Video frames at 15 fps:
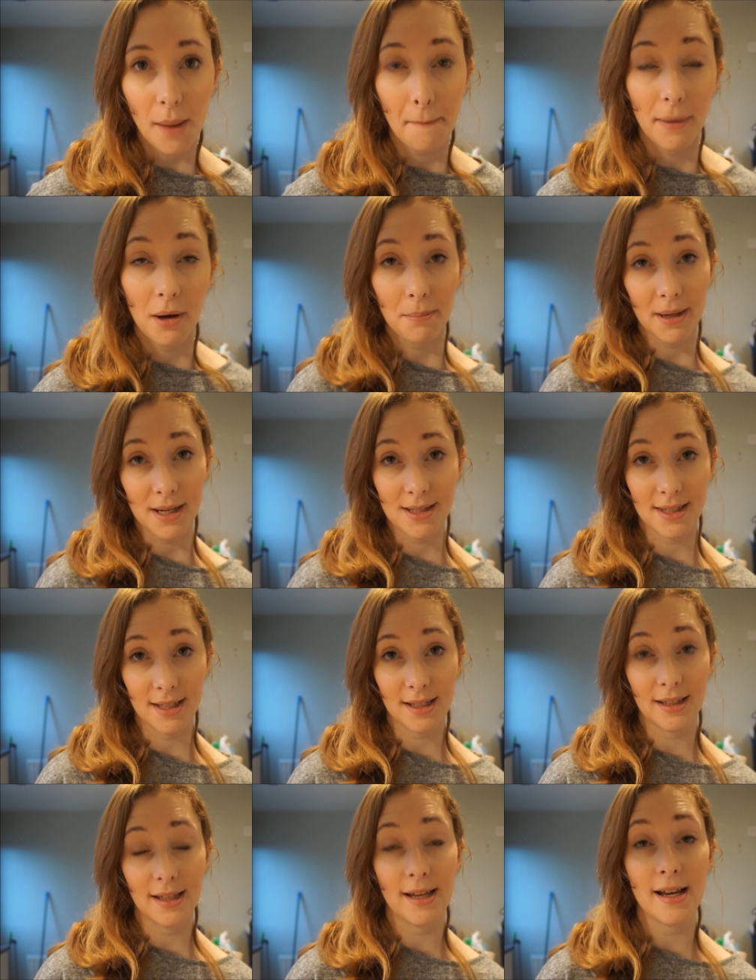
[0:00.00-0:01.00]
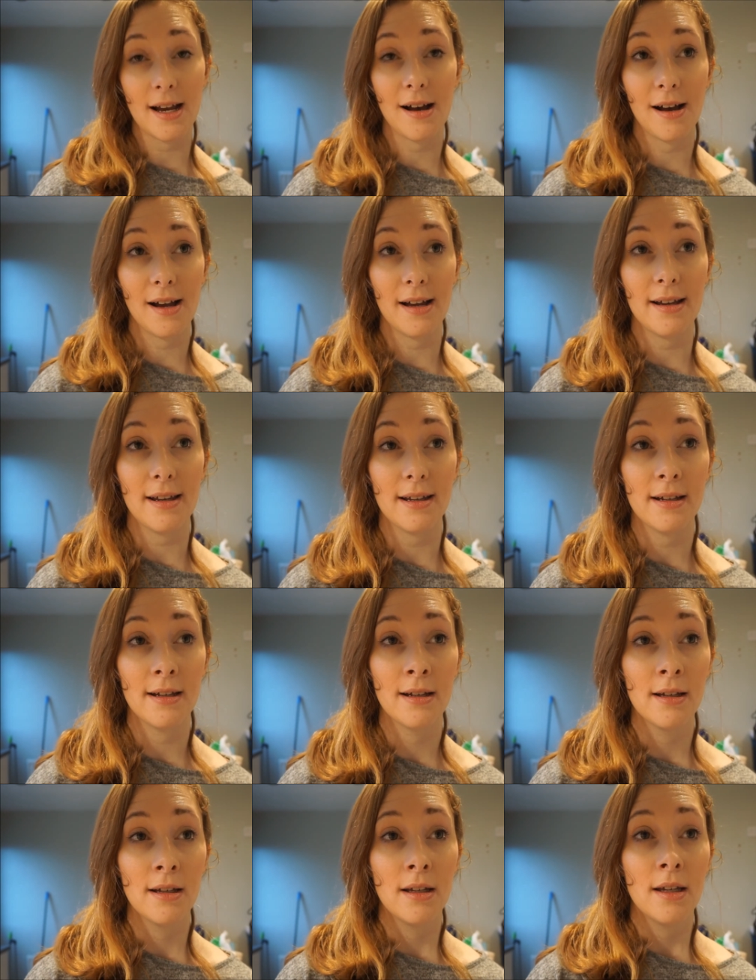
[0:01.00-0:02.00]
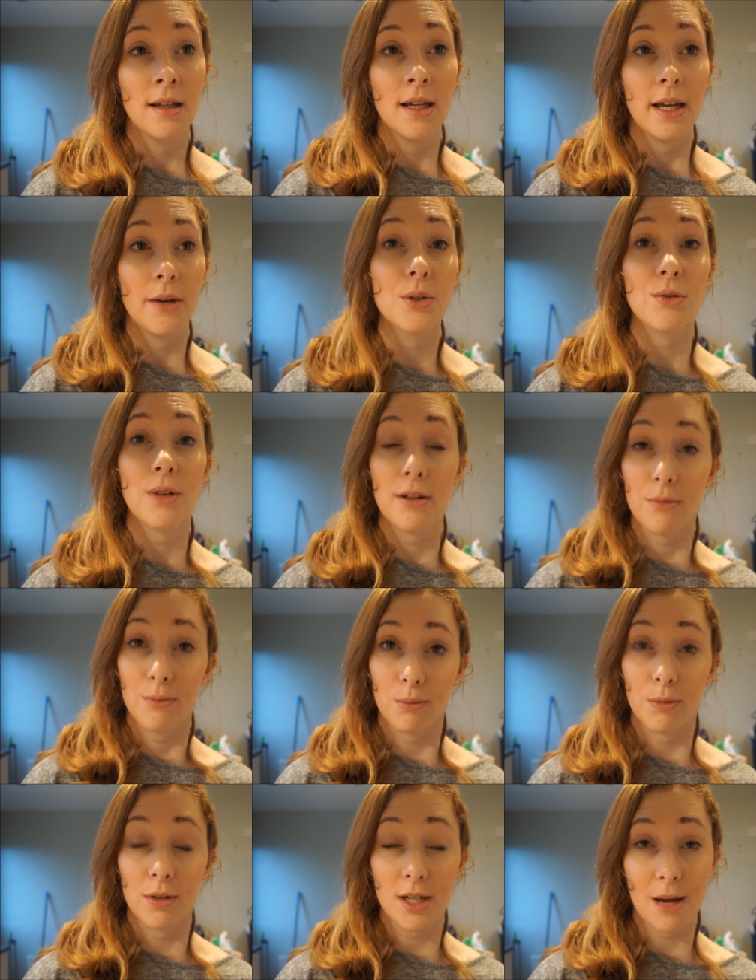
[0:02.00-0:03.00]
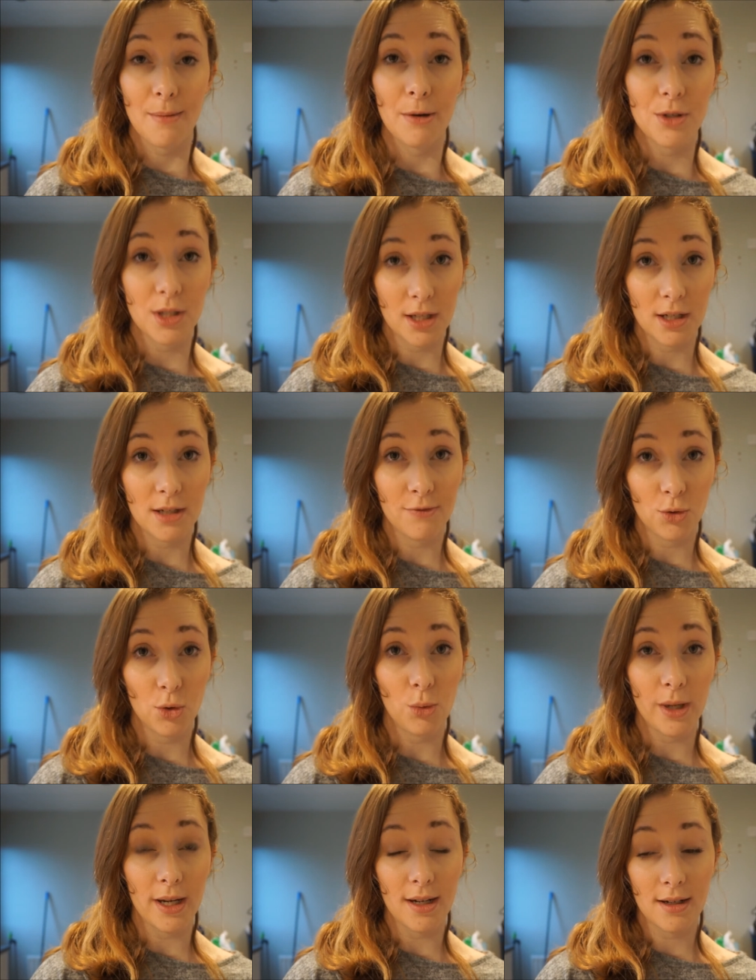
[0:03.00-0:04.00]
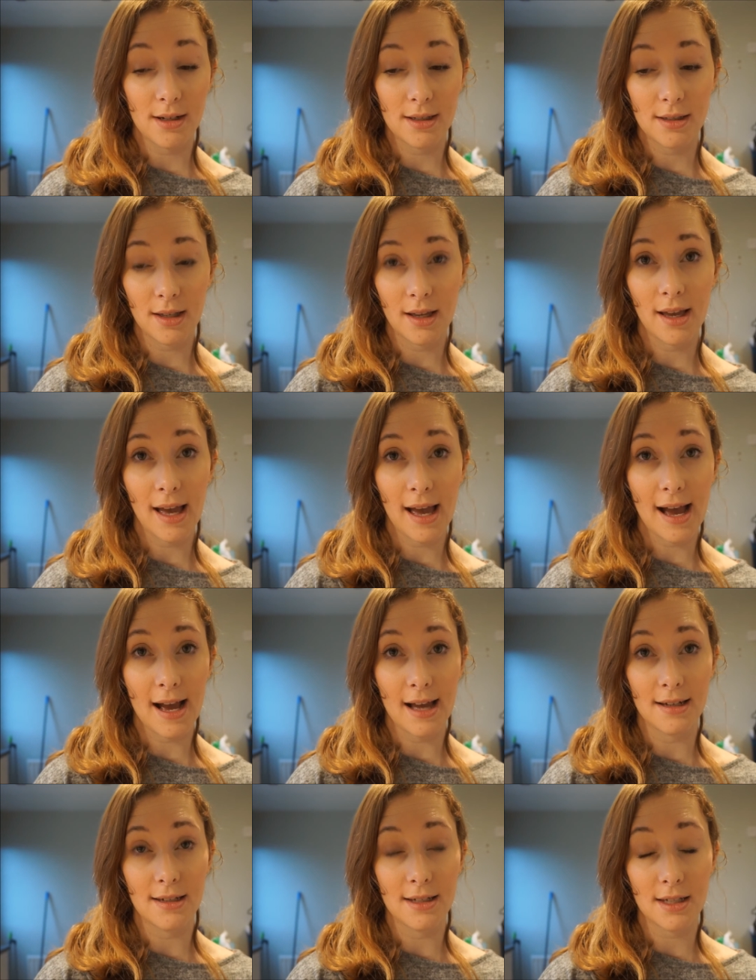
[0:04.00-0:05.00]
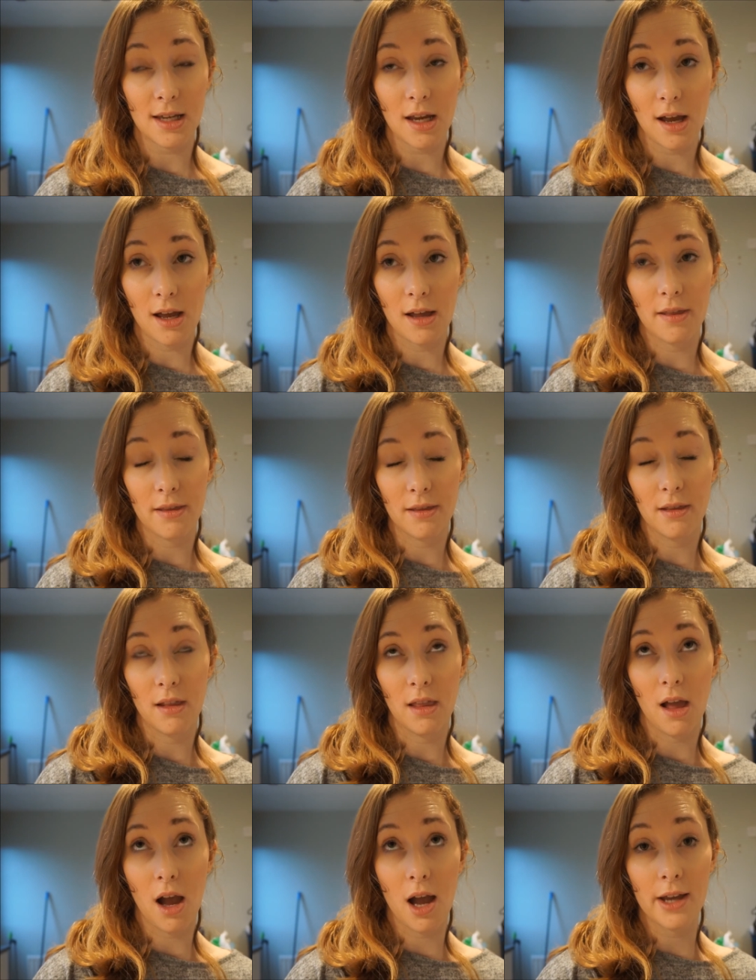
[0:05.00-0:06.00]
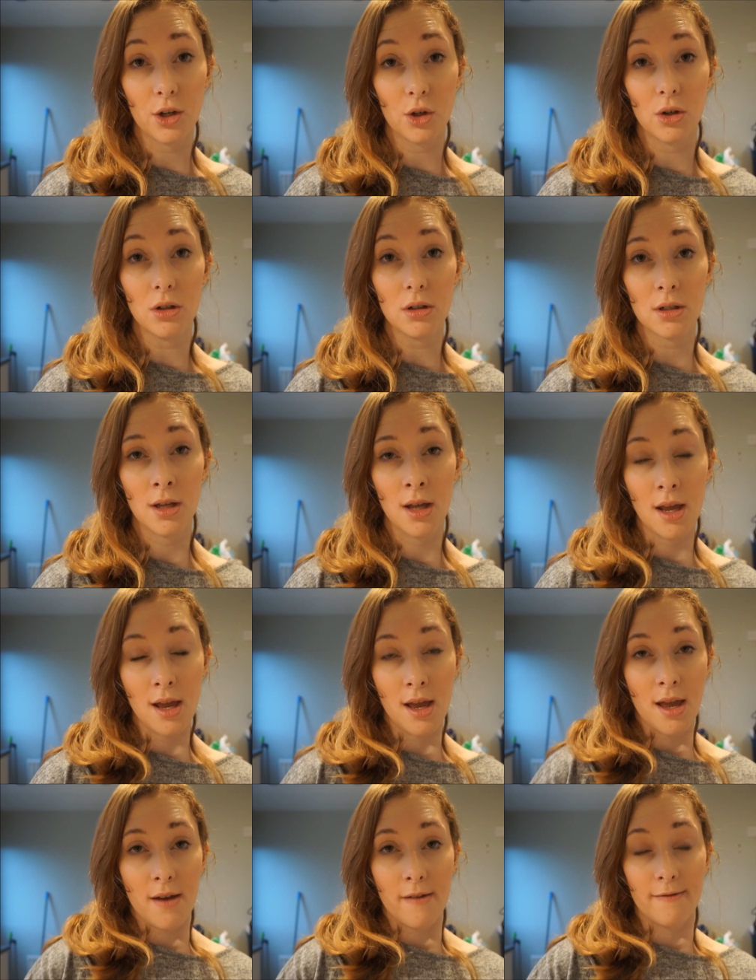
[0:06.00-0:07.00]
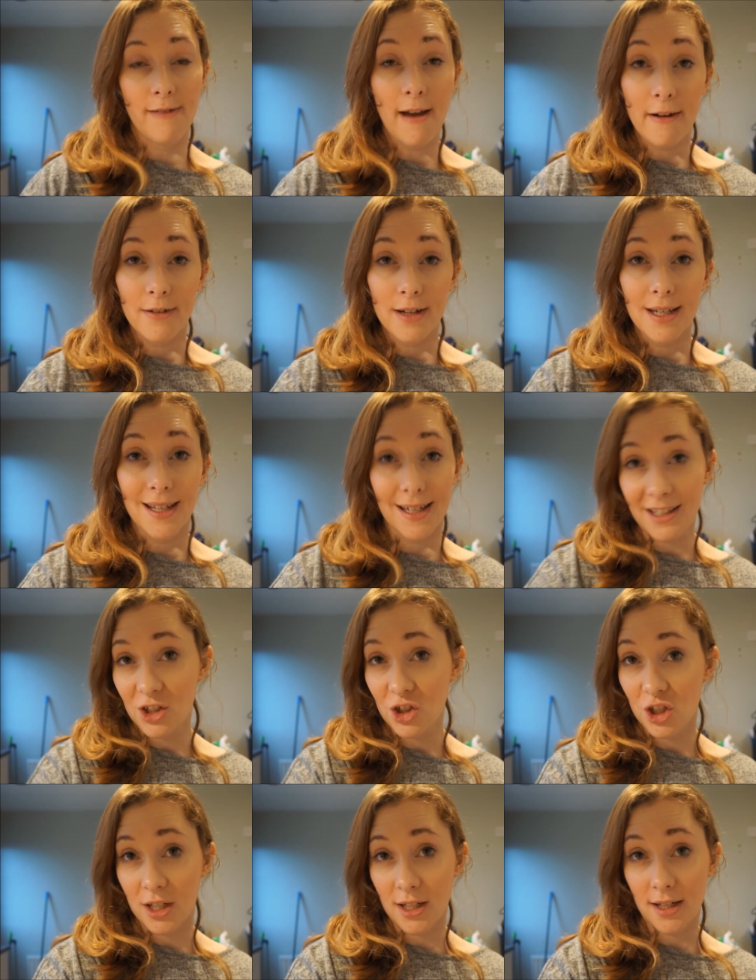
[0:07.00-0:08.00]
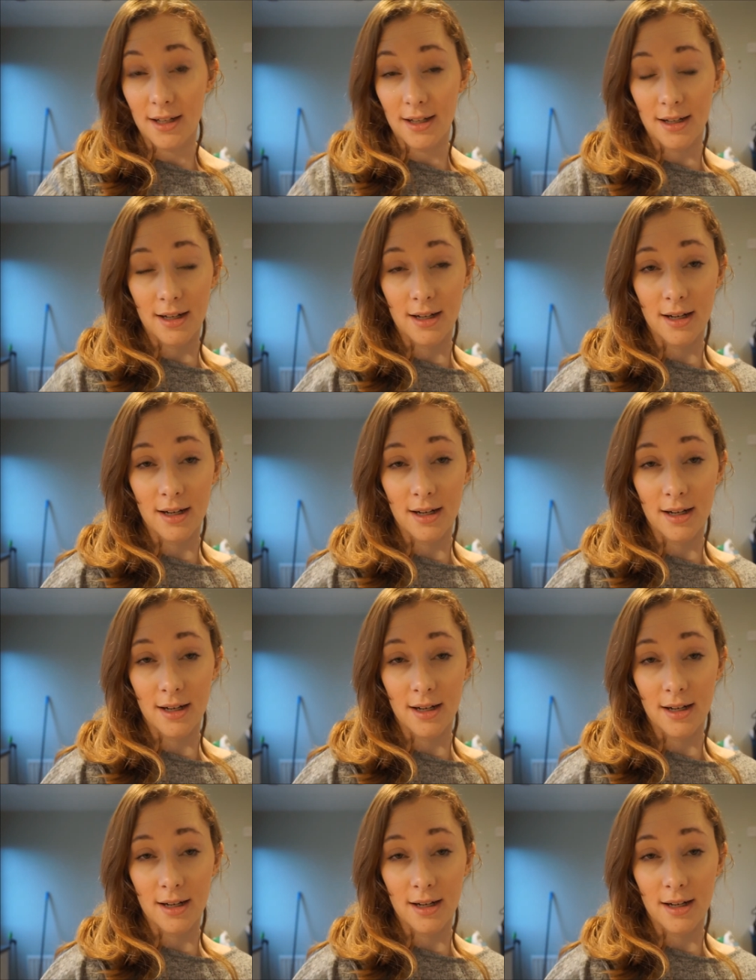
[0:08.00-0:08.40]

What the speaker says: But basically, it was around the time I was 34 weeks, and I got very itchy